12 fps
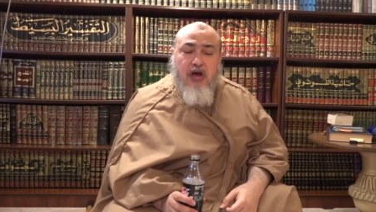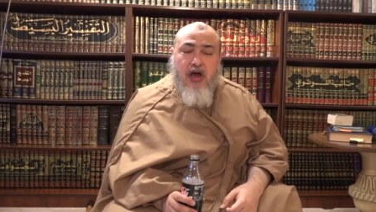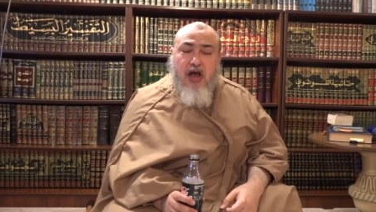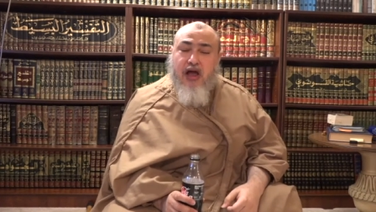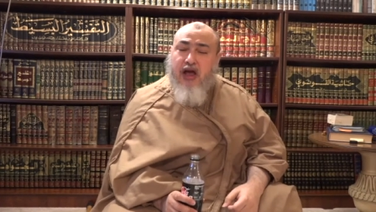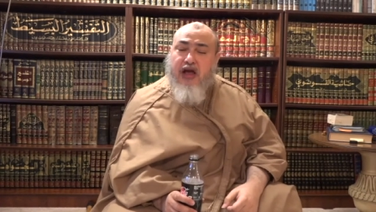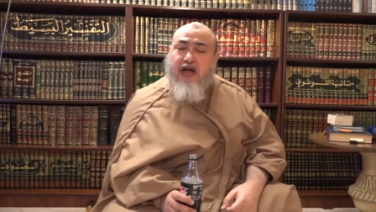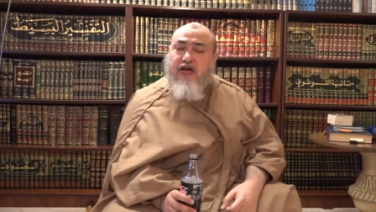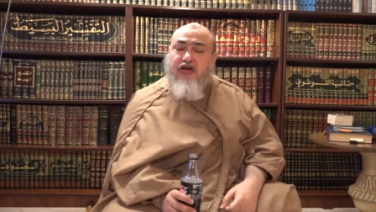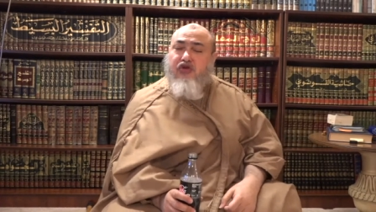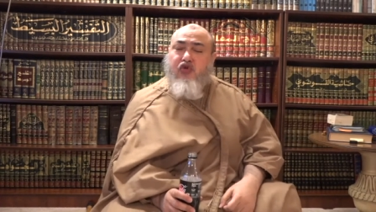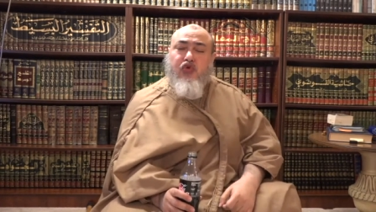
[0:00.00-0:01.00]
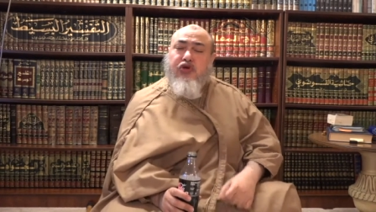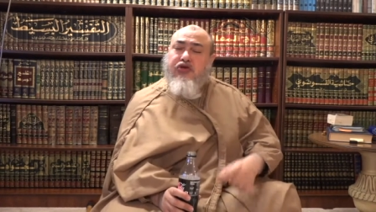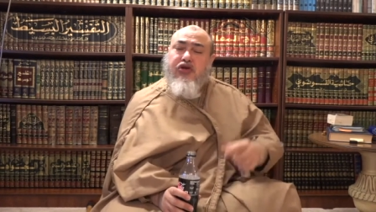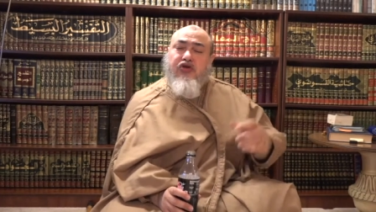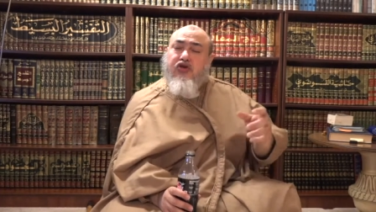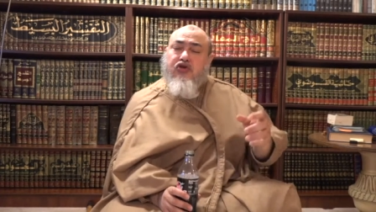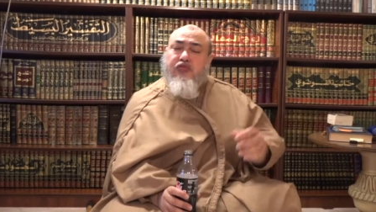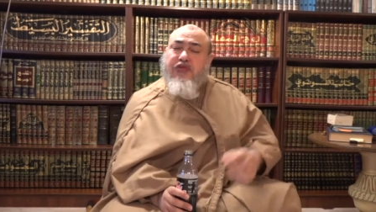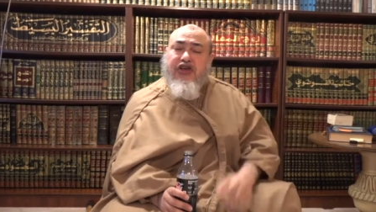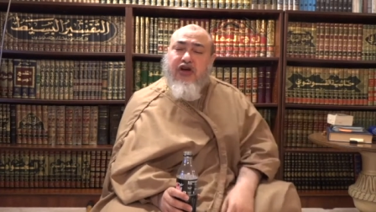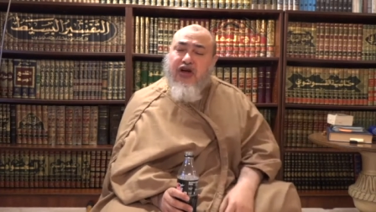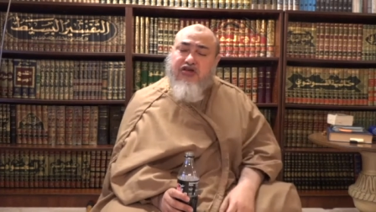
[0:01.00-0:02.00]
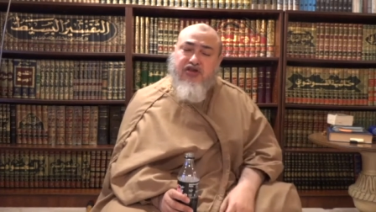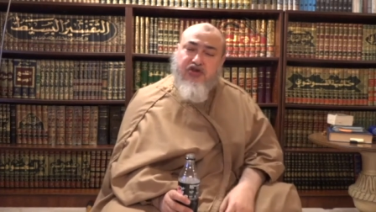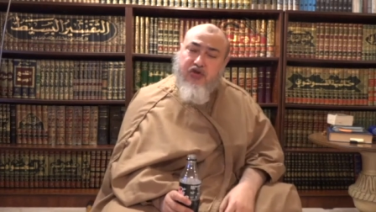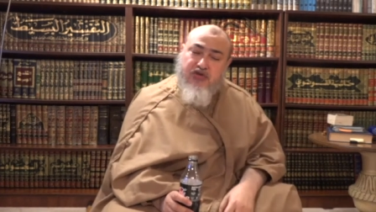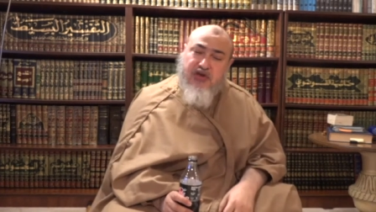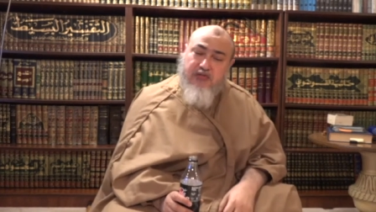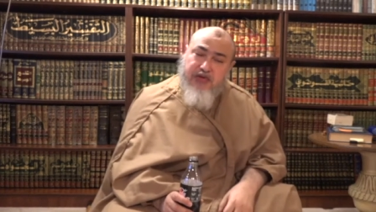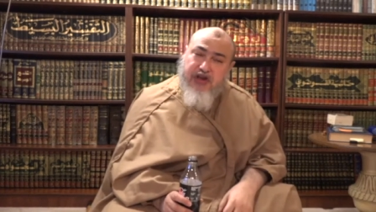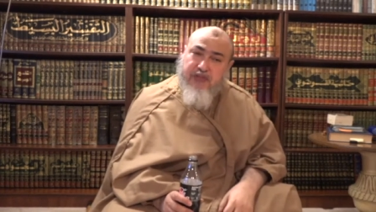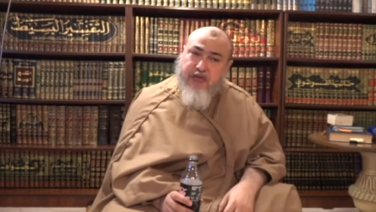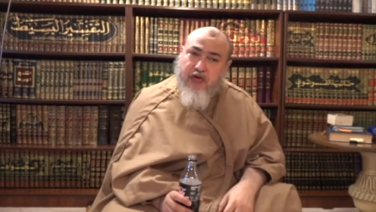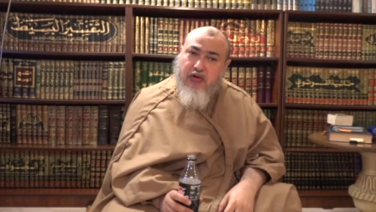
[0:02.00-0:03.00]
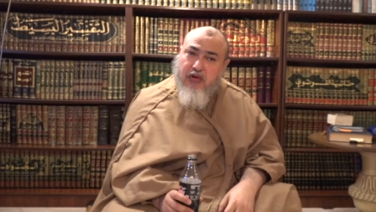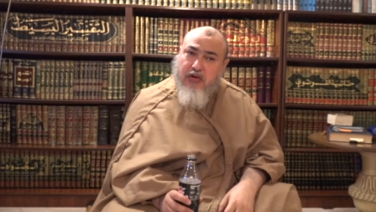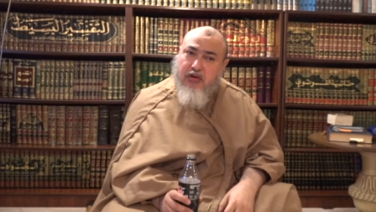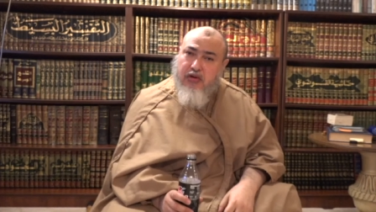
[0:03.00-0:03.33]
and you continue to be God's chosen people,